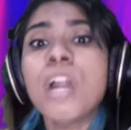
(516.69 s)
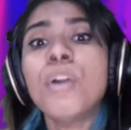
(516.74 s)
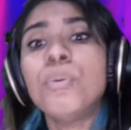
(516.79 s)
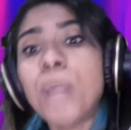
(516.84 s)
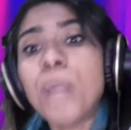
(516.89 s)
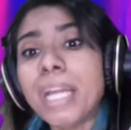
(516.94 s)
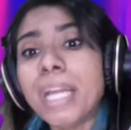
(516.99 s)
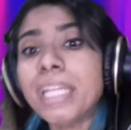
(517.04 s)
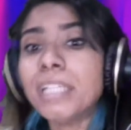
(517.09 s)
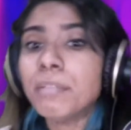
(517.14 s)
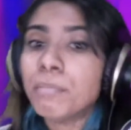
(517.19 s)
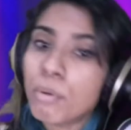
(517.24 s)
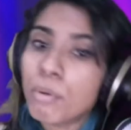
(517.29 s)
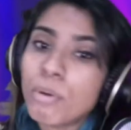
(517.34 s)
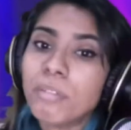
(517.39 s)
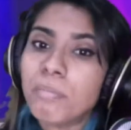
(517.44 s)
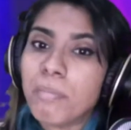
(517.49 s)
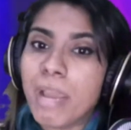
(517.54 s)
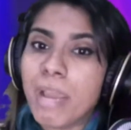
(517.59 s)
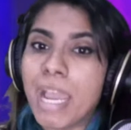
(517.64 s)
Rag and
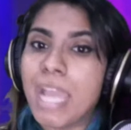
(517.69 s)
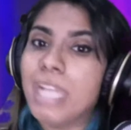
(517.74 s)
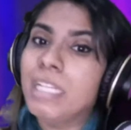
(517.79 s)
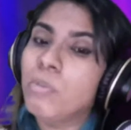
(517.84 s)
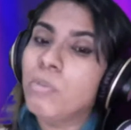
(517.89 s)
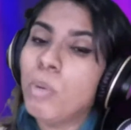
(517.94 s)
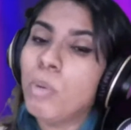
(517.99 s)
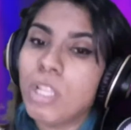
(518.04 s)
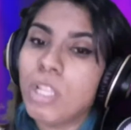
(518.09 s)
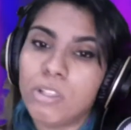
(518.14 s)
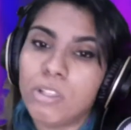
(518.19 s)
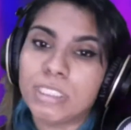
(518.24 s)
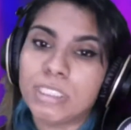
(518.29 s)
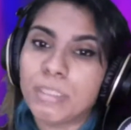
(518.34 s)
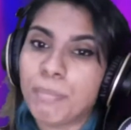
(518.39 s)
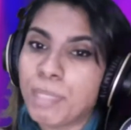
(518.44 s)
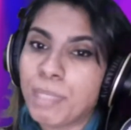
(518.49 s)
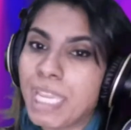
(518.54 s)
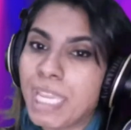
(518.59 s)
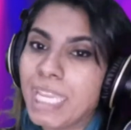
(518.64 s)
Bone Man will
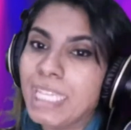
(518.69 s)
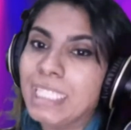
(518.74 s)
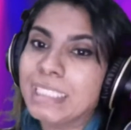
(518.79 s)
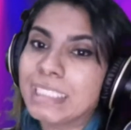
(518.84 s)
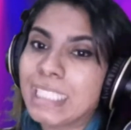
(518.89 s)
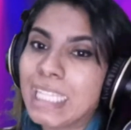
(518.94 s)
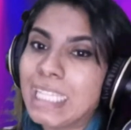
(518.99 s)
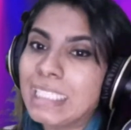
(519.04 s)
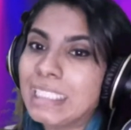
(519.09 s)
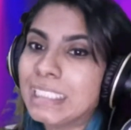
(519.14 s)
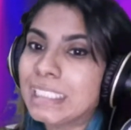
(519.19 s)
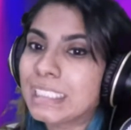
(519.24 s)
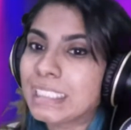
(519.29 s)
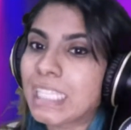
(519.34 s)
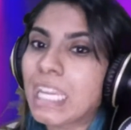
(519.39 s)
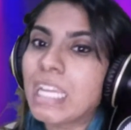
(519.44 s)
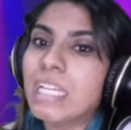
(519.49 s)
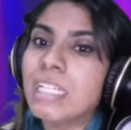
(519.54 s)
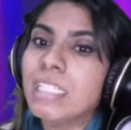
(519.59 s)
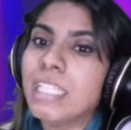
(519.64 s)
also play his latest
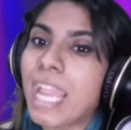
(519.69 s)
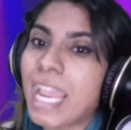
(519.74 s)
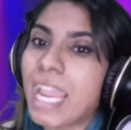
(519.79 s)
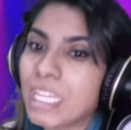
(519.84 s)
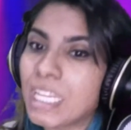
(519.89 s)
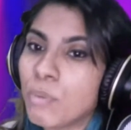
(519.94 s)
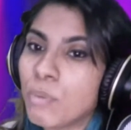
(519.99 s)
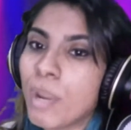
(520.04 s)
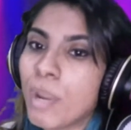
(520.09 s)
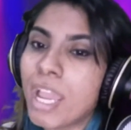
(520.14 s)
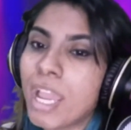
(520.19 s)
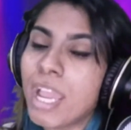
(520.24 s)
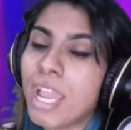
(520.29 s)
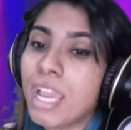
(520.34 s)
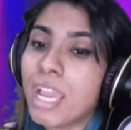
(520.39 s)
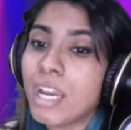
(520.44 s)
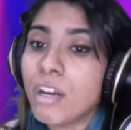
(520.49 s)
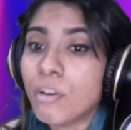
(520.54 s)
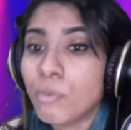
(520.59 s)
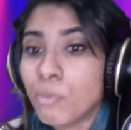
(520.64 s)
single,
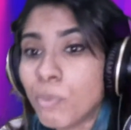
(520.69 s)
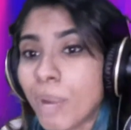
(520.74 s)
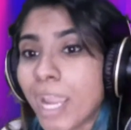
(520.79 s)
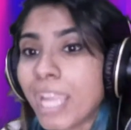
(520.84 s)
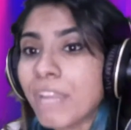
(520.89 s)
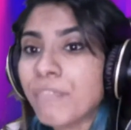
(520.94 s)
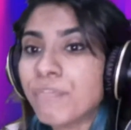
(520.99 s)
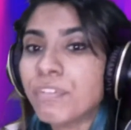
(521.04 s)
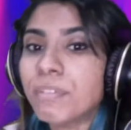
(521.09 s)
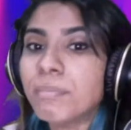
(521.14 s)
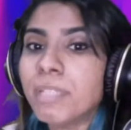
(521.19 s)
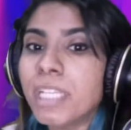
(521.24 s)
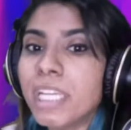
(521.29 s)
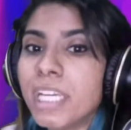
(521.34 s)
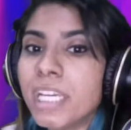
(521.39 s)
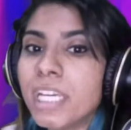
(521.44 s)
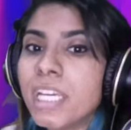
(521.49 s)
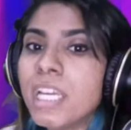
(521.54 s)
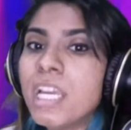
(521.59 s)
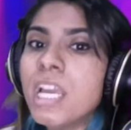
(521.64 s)
Anywhere Away From
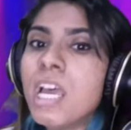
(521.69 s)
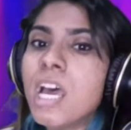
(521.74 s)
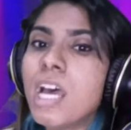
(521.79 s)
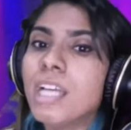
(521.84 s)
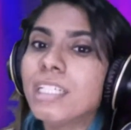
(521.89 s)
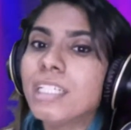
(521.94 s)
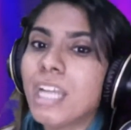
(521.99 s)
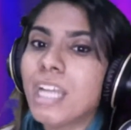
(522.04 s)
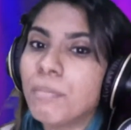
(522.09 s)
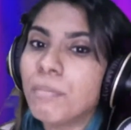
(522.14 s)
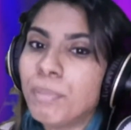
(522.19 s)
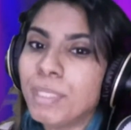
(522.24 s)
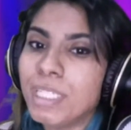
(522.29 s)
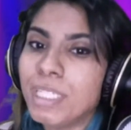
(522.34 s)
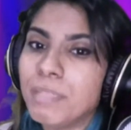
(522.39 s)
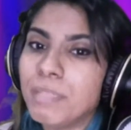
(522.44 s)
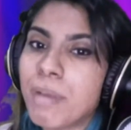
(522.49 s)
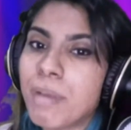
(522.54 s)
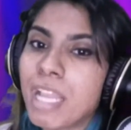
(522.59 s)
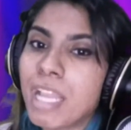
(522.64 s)
Here,
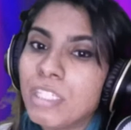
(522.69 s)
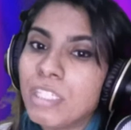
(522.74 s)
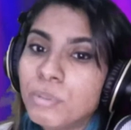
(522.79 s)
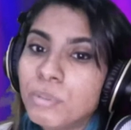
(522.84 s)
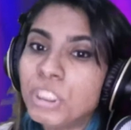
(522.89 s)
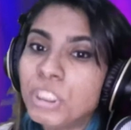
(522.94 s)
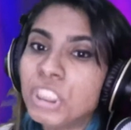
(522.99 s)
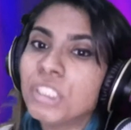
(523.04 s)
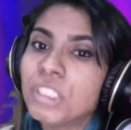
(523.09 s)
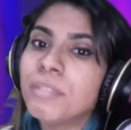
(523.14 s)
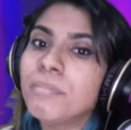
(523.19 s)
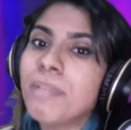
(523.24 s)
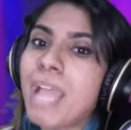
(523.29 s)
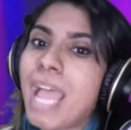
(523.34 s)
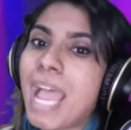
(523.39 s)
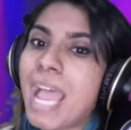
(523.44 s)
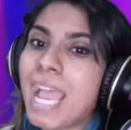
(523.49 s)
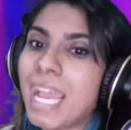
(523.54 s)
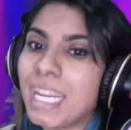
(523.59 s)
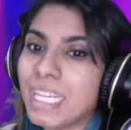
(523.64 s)
accompanied by Lucium
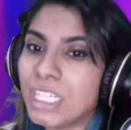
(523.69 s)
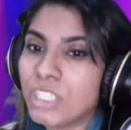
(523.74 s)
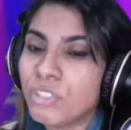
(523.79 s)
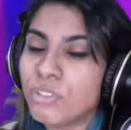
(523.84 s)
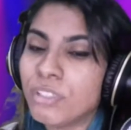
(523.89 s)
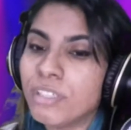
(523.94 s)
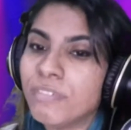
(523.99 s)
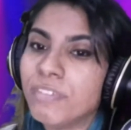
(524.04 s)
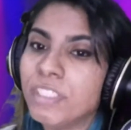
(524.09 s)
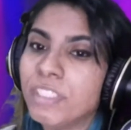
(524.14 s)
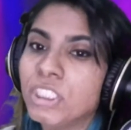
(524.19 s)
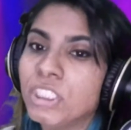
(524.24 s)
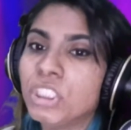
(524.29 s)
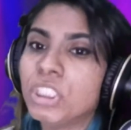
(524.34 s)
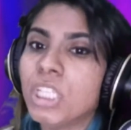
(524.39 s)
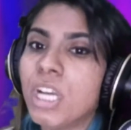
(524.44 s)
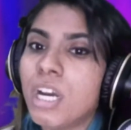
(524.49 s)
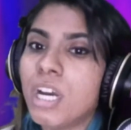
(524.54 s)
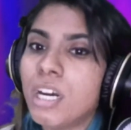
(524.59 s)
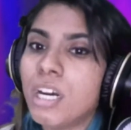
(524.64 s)
and a
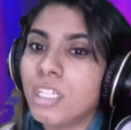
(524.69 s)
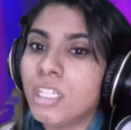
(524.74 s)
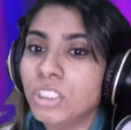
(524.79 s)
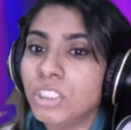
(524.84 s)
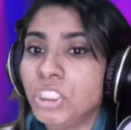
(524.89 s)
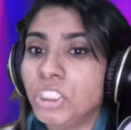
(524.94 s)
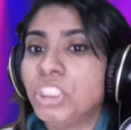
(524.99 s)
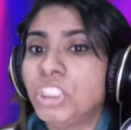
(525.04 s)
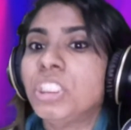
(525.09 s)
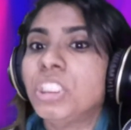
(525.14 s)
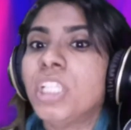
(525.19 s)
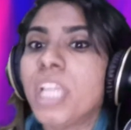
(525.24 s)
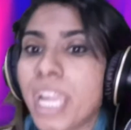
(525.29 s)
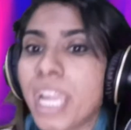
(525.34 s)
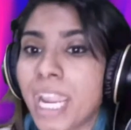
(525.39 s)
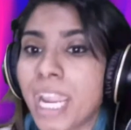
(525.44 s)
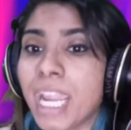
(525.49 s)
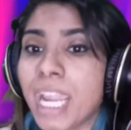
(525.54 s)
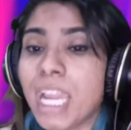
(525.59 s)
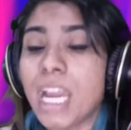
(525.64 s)
Greenwich
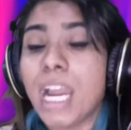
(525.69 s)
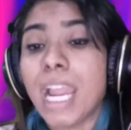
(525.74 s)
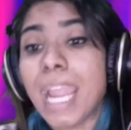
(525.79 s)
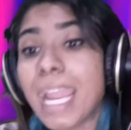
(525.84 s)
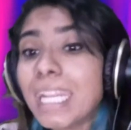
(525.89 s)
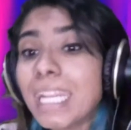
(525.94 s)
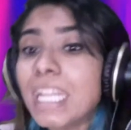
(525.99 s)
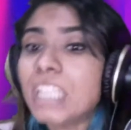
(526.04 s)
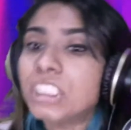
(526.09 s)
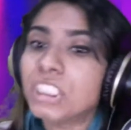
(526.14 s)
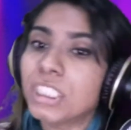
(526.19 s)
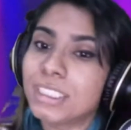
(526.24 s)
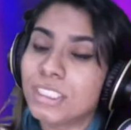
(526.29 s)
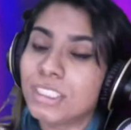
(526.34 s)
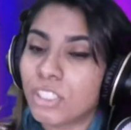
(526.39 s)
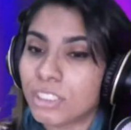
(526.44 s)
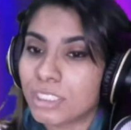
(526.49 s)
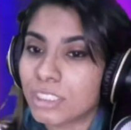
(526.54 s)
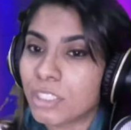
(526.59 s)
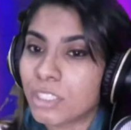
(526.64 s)
NHS
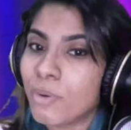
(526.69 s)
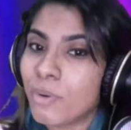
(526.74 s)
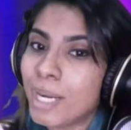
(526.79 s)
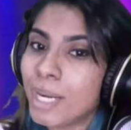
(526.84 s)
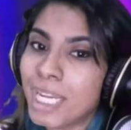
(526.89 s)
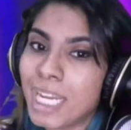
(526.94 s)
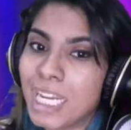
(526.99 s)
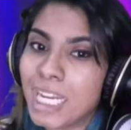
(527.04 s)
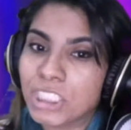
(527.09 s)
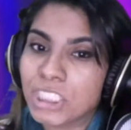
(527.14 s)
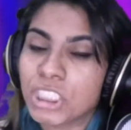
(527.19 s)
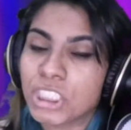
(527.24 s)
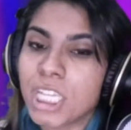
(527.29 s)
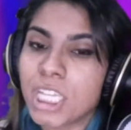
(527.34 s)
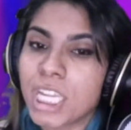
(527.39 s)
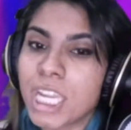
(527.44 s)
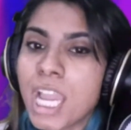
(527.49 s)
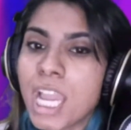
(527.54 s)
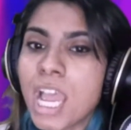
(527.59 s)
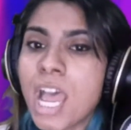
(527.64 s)
Trust Choir,
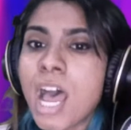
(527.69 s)
actually.